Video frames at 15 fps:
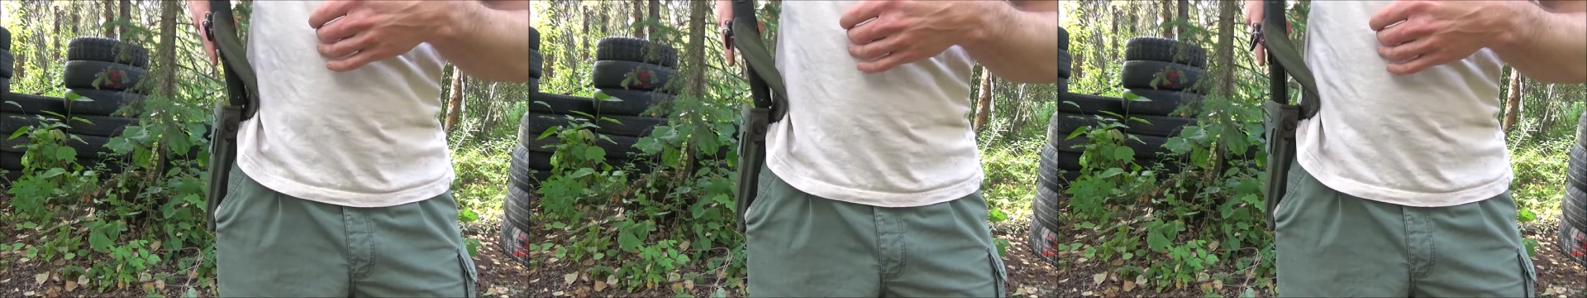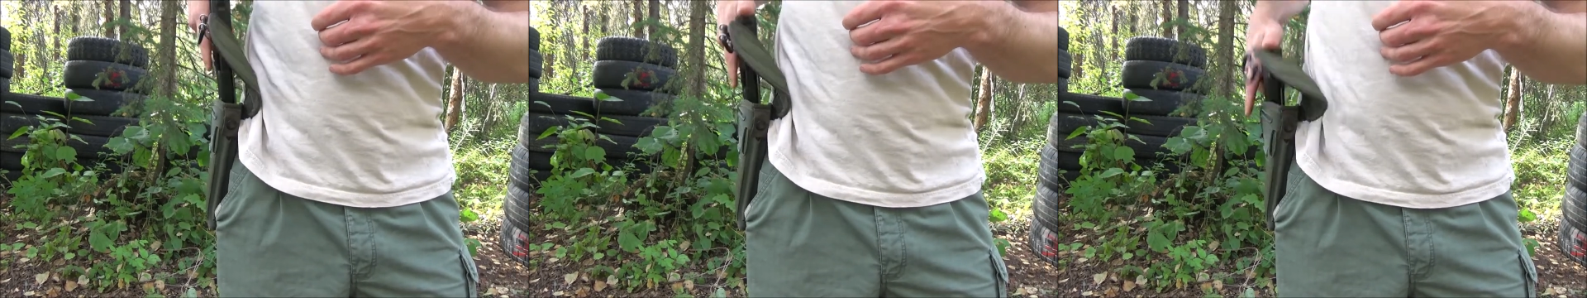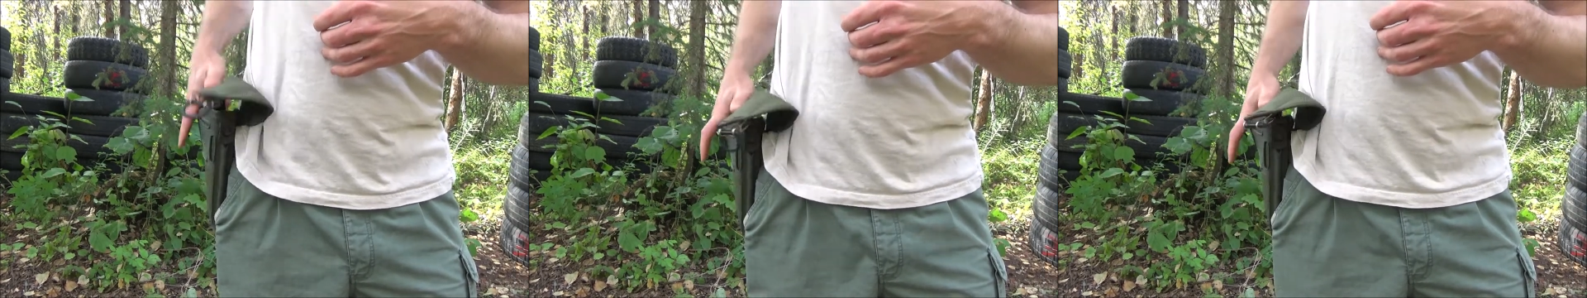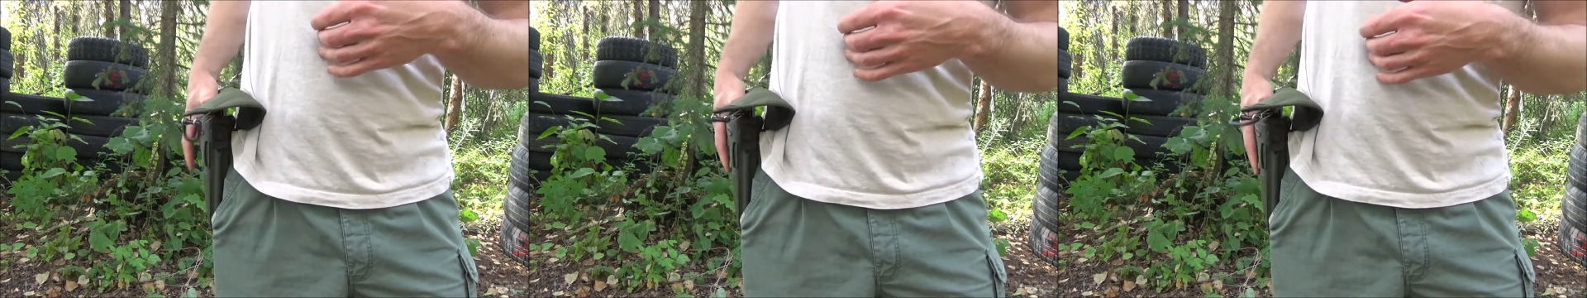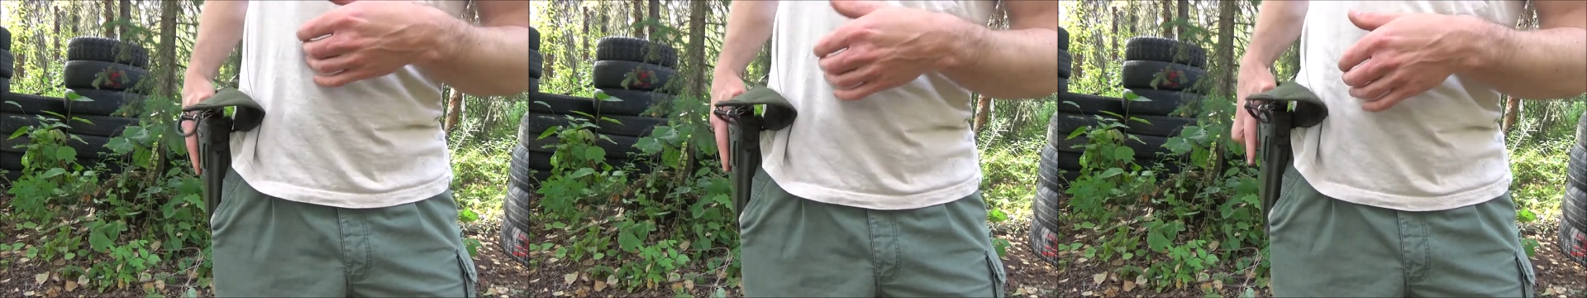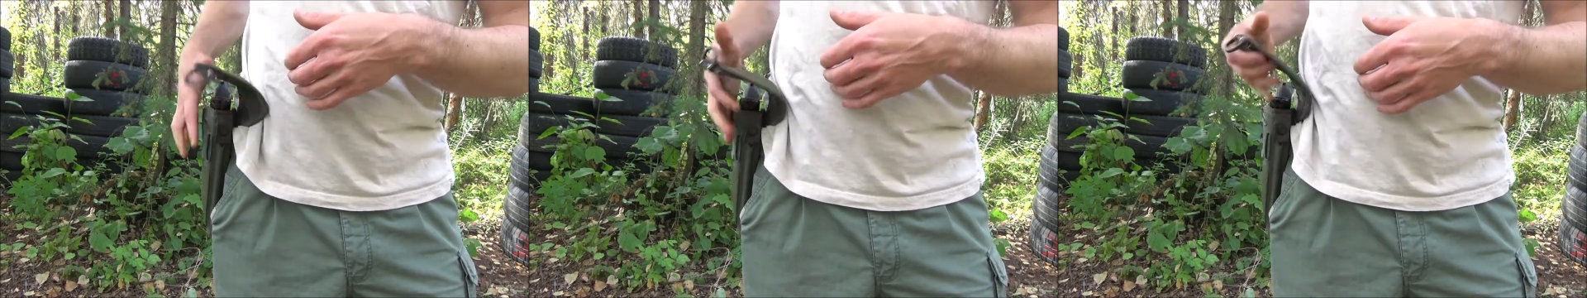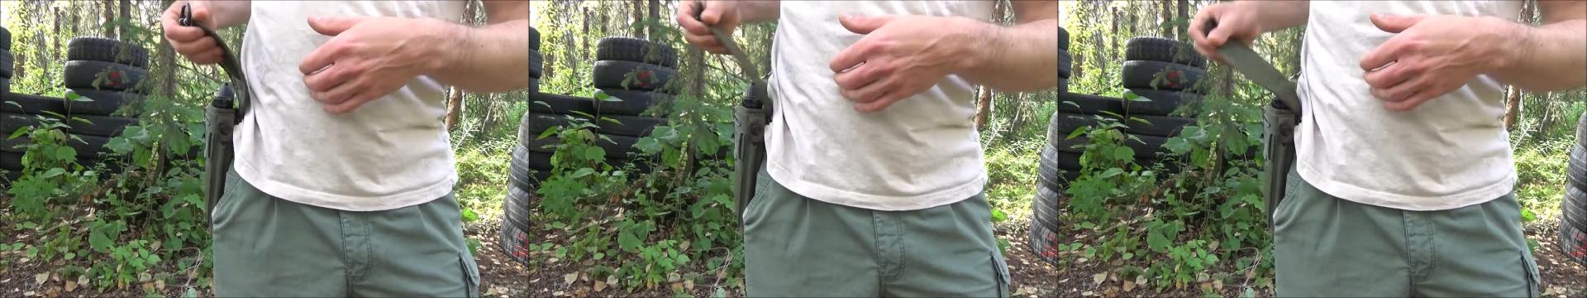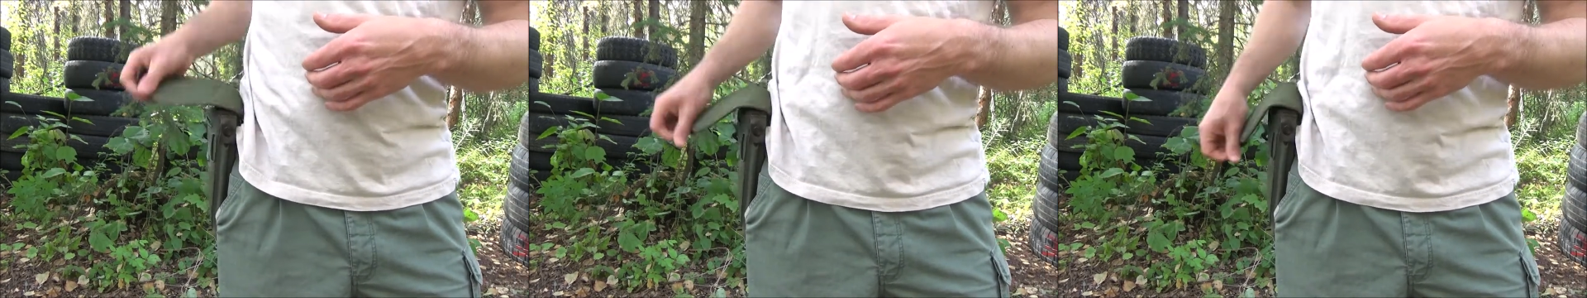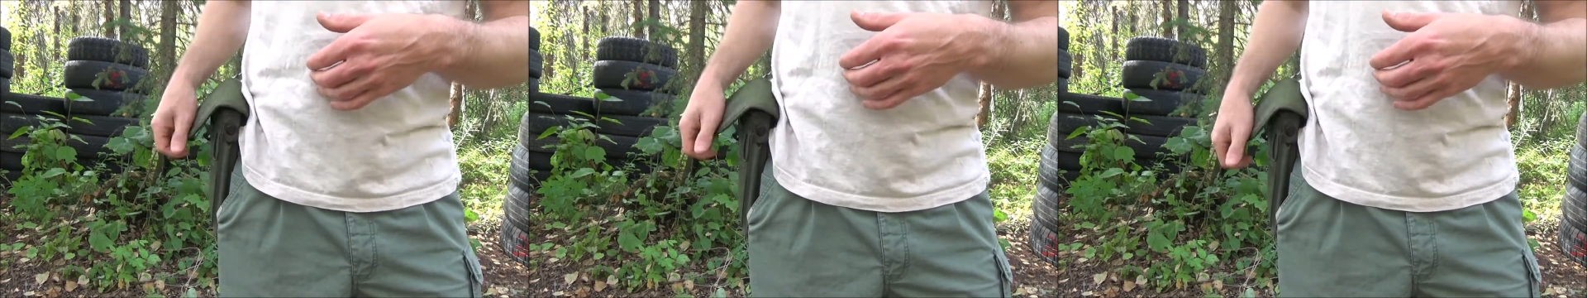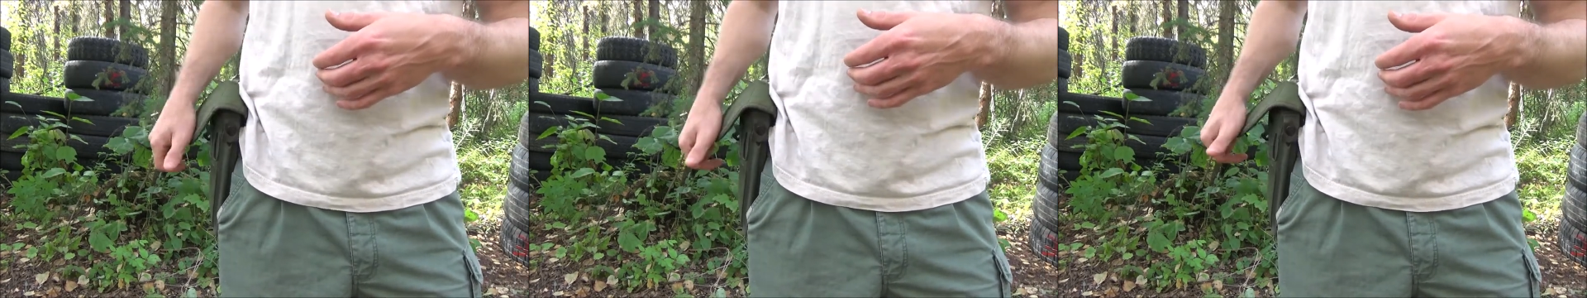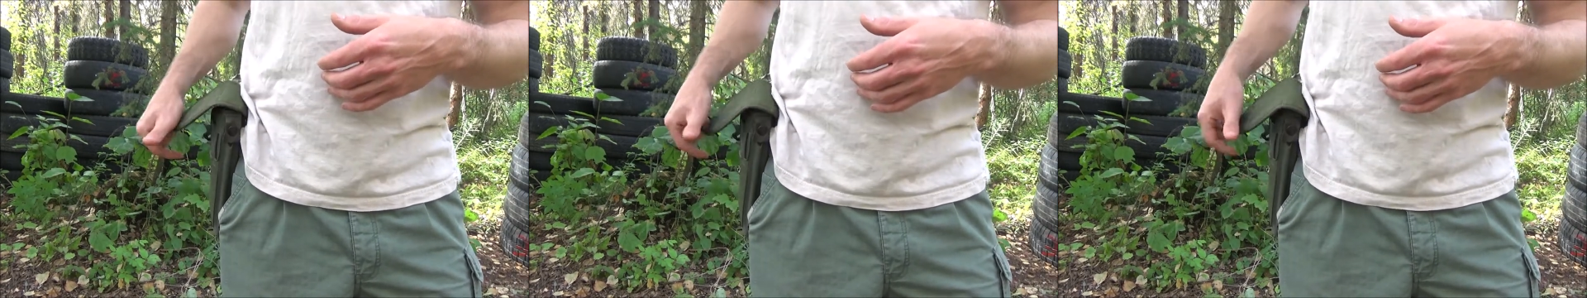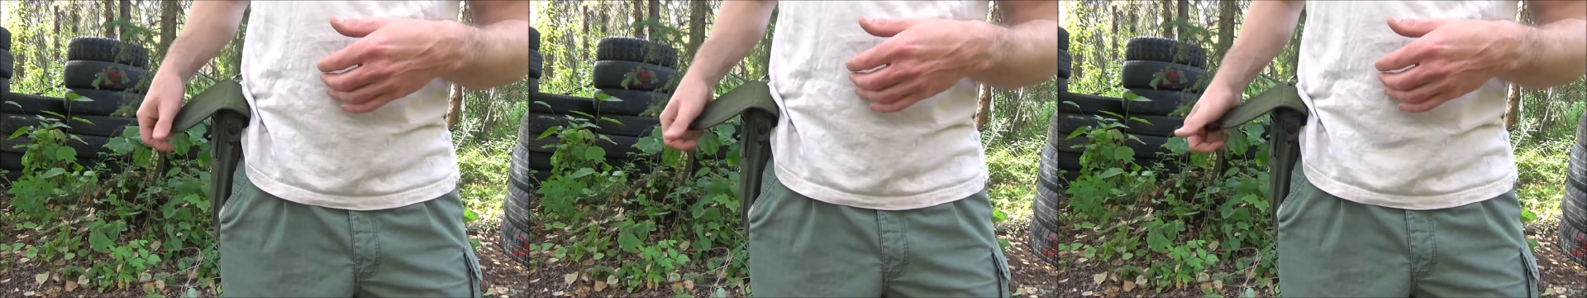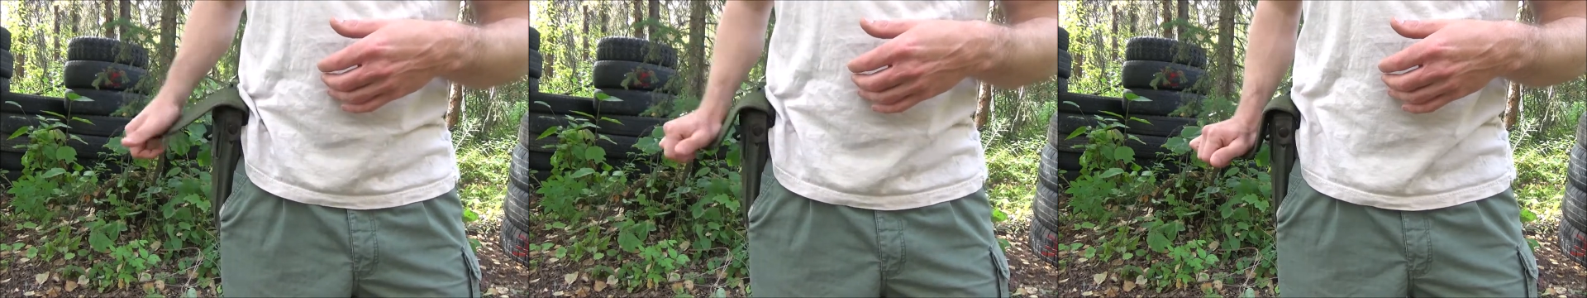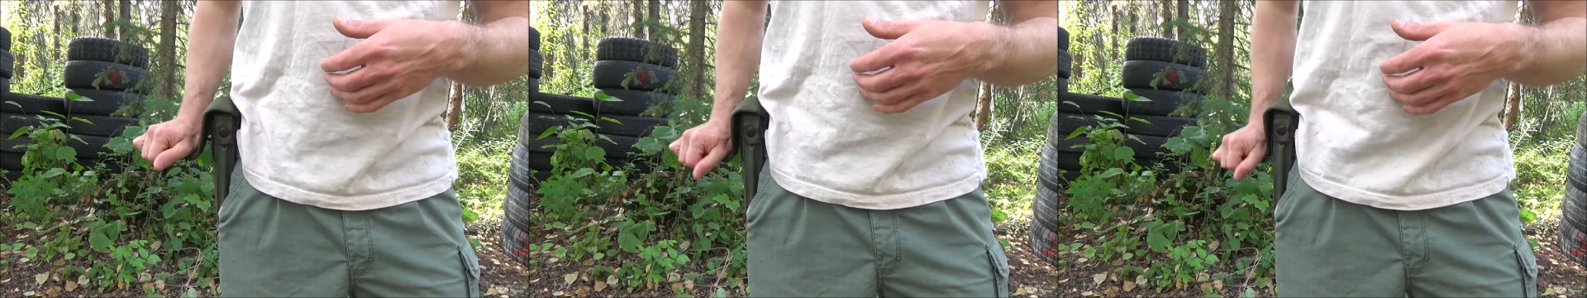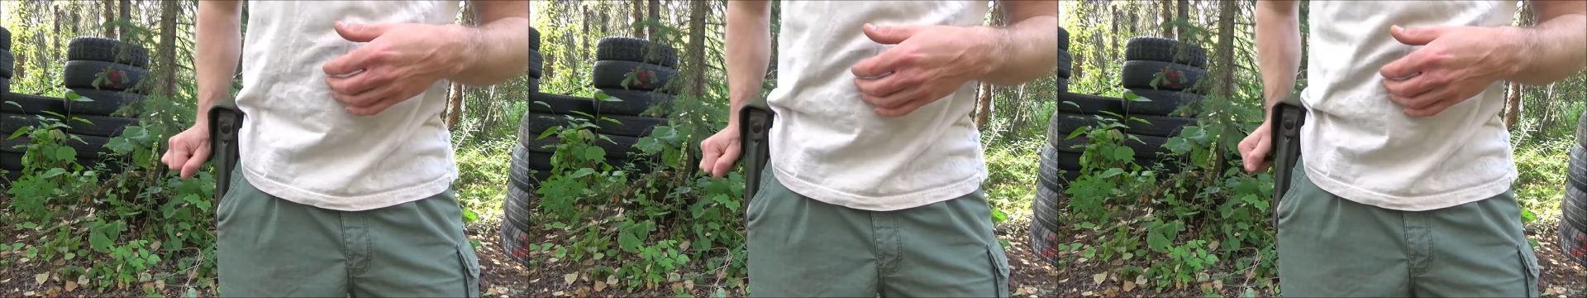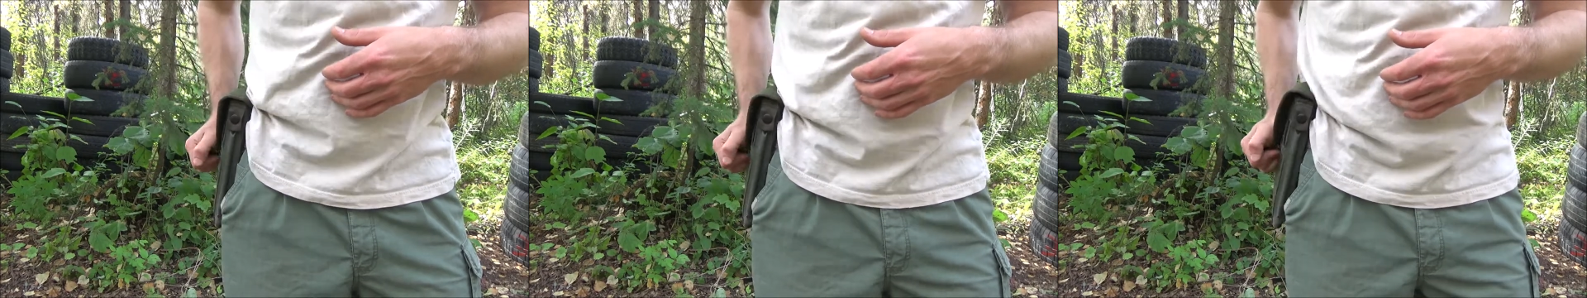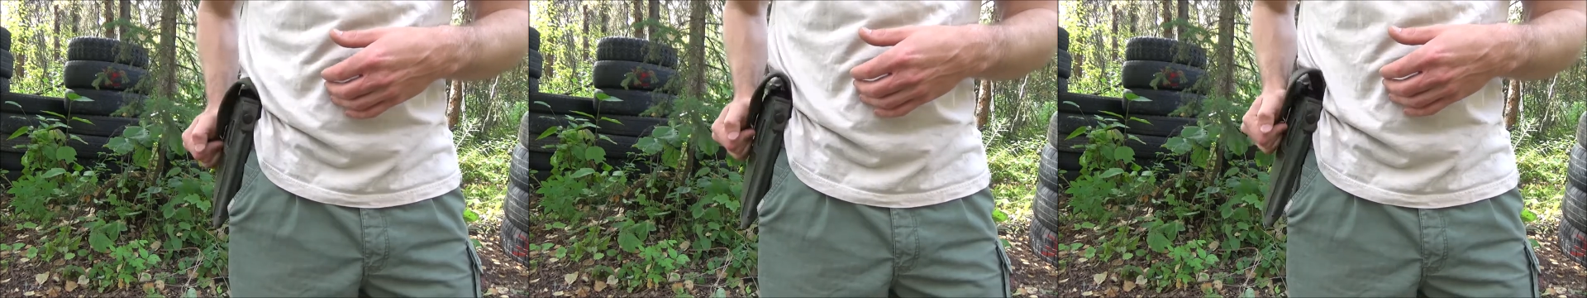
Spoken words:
(no speaker visible)